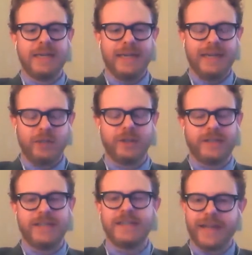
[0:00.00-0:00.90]
interested
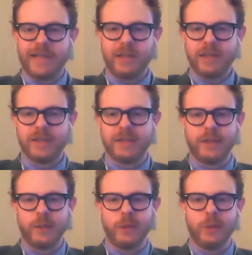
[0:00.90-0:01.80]
in dialogue,
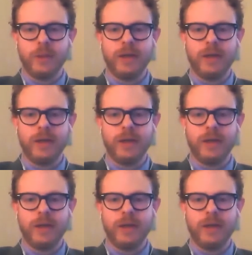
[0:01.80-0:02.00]
so